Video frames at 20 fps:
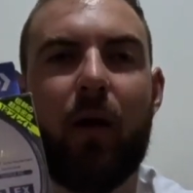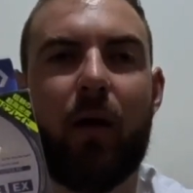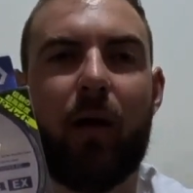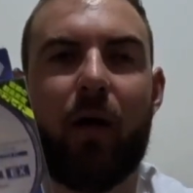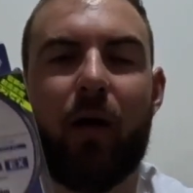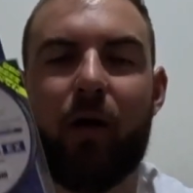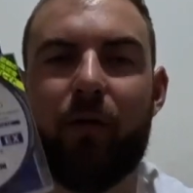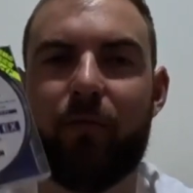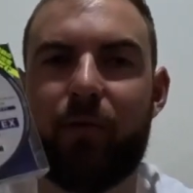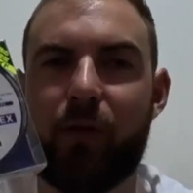
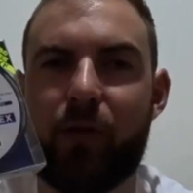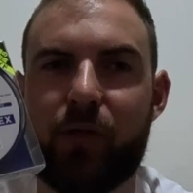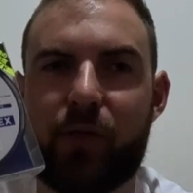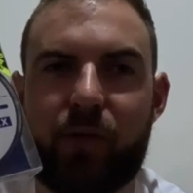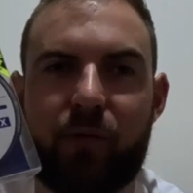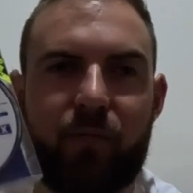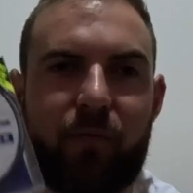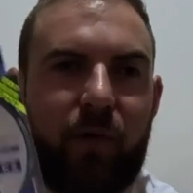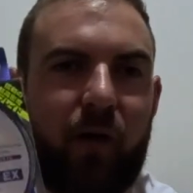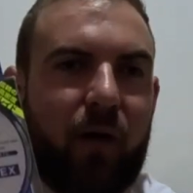I've used
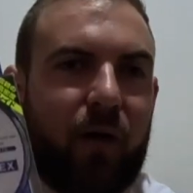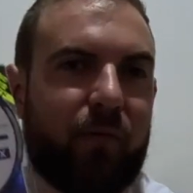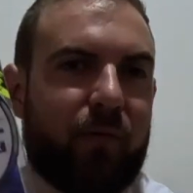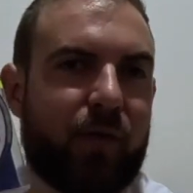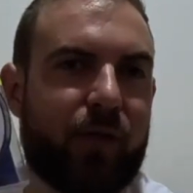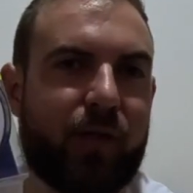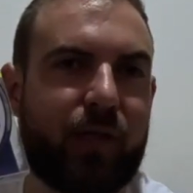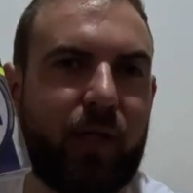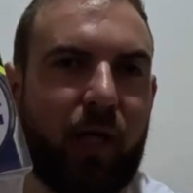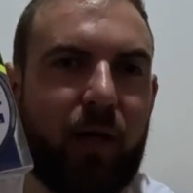some
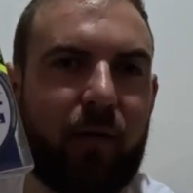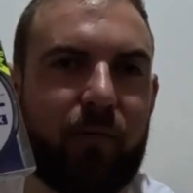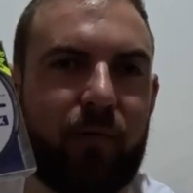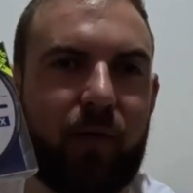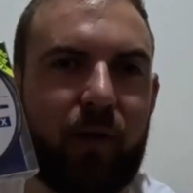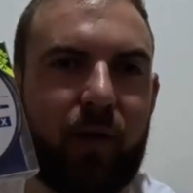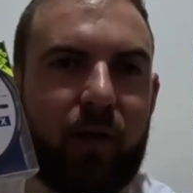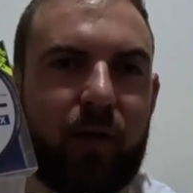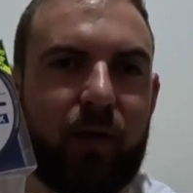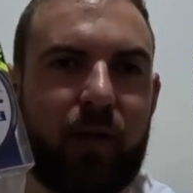Veriverse stuff
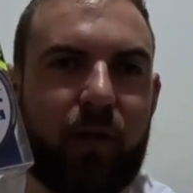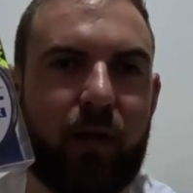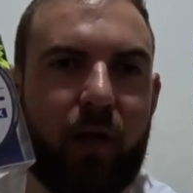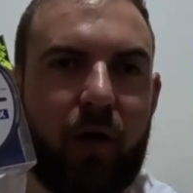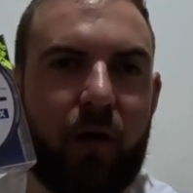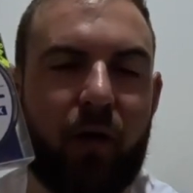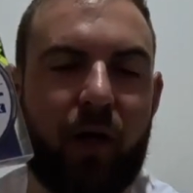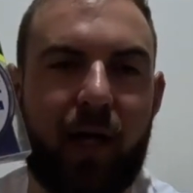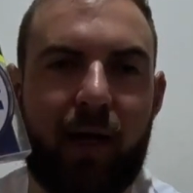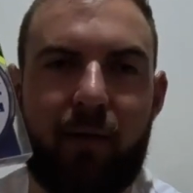that, you know,
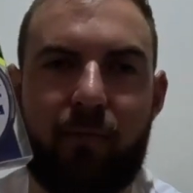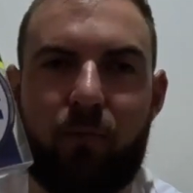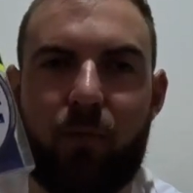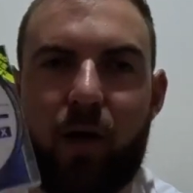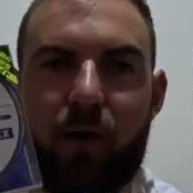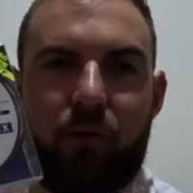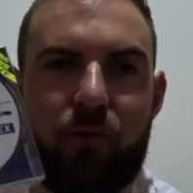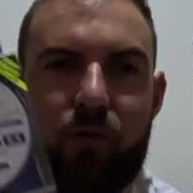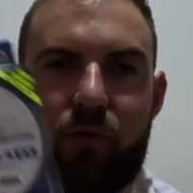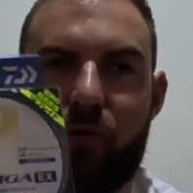I have
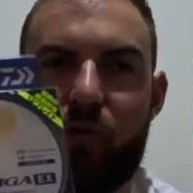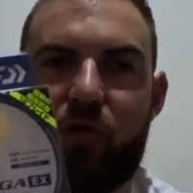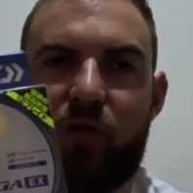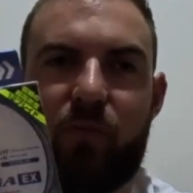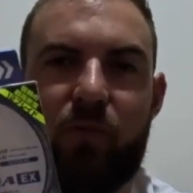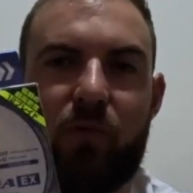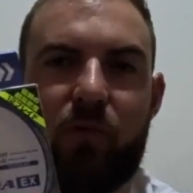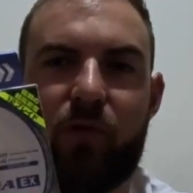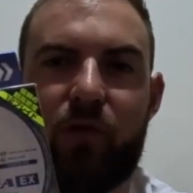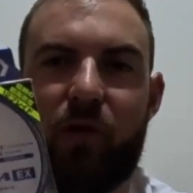1 or 2
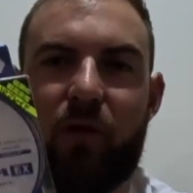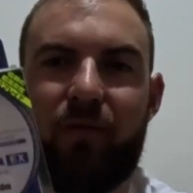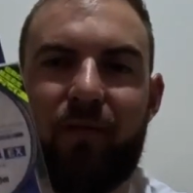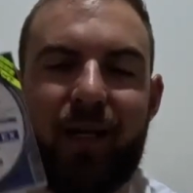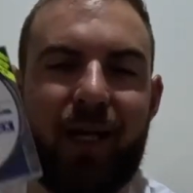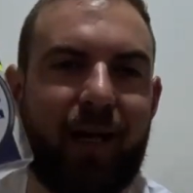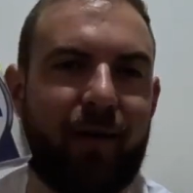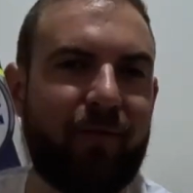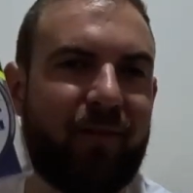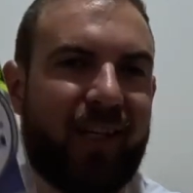spills of and
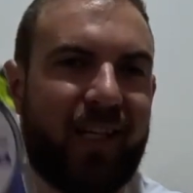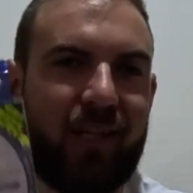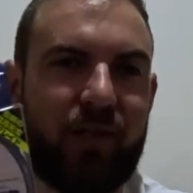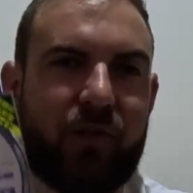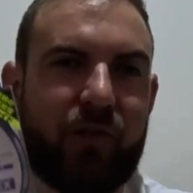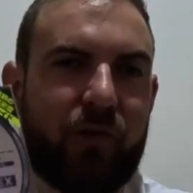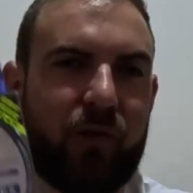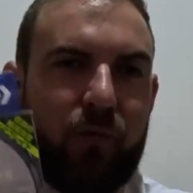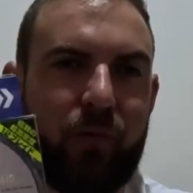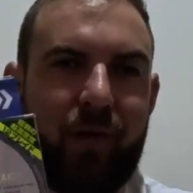have an
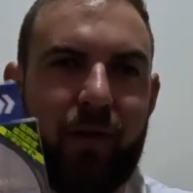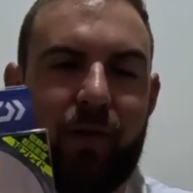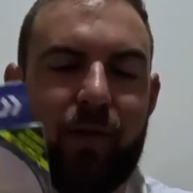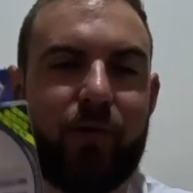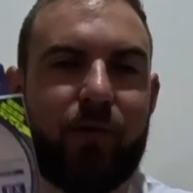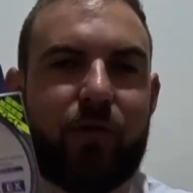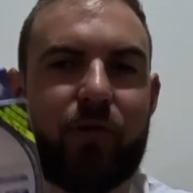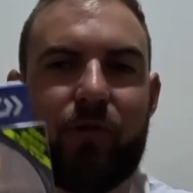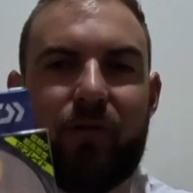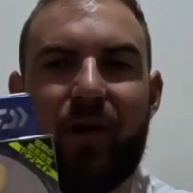issue with
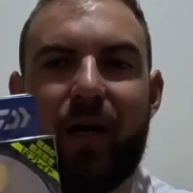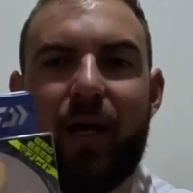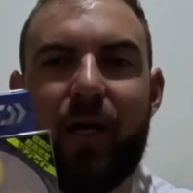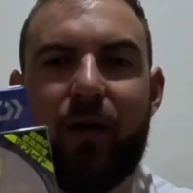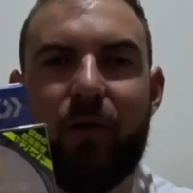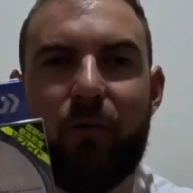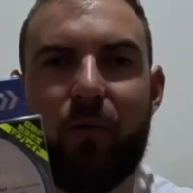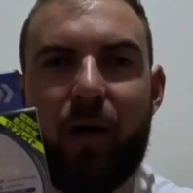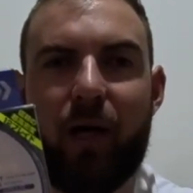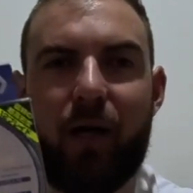it straight
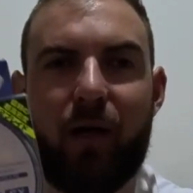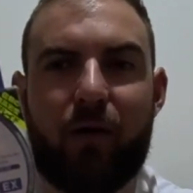away.